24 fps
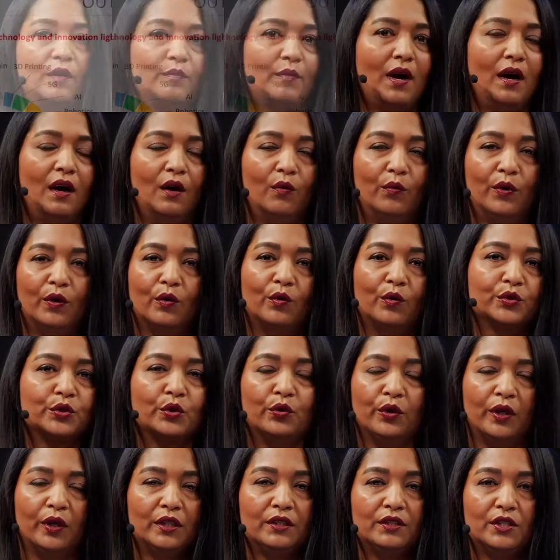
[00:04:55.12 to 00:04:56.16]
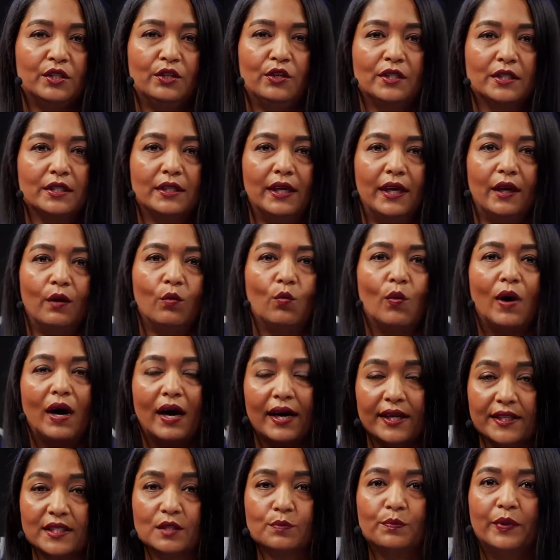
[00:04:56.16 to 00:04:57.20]
how we're all talking to you today:
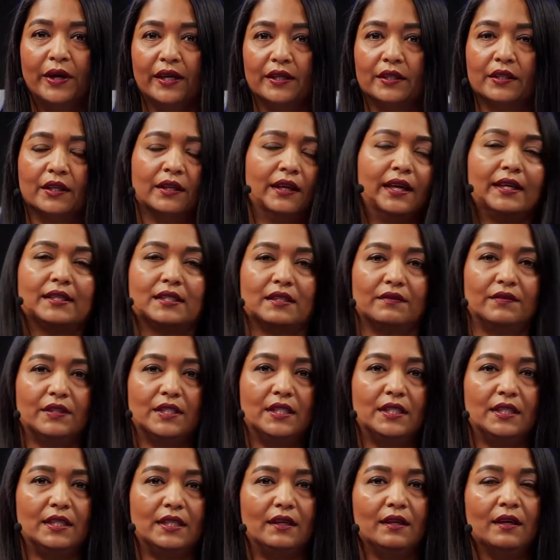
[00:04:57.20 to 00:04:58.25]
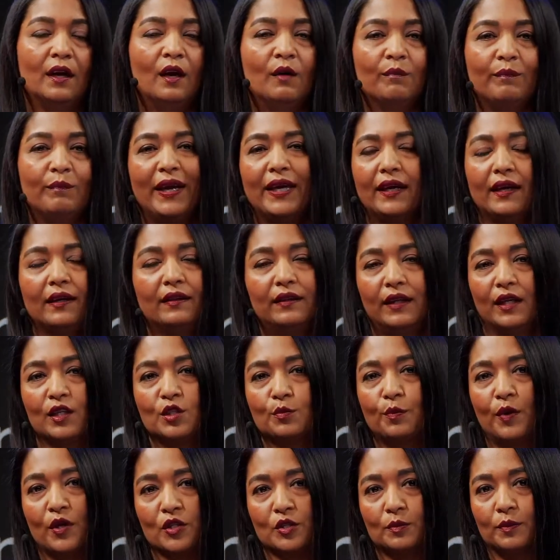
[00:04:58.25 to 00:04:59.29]
widespread connectivity, making things
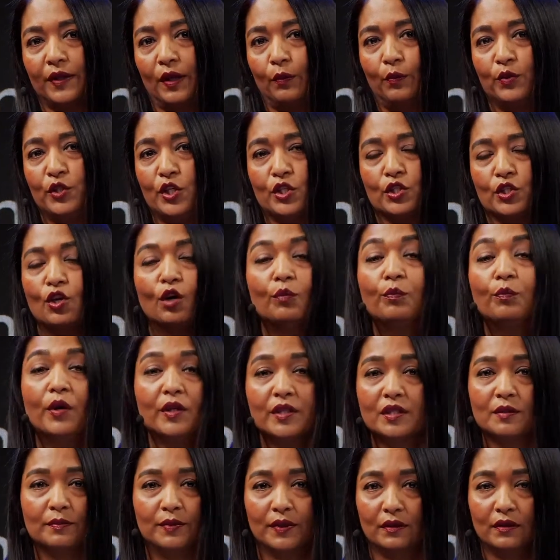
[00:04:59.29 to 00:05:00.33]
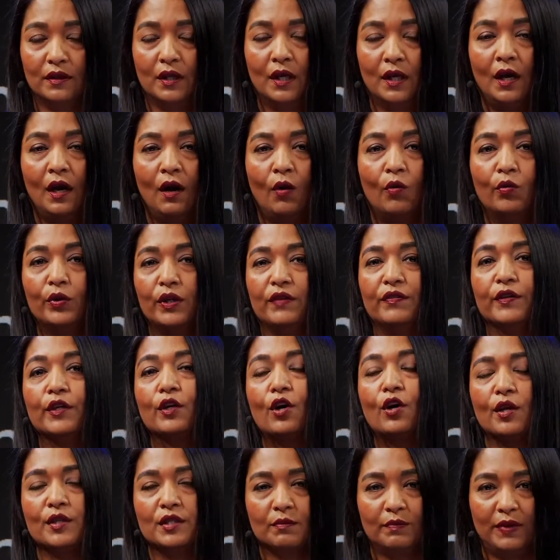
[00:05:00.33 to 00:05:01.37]
possible that were just not possible or even
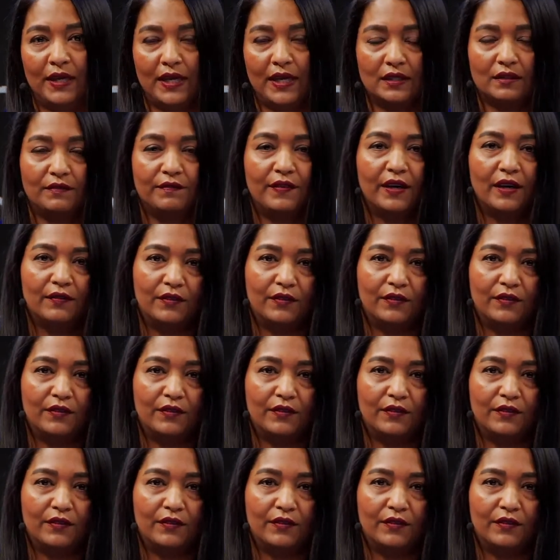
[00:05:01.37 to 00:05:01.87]
contemplated 5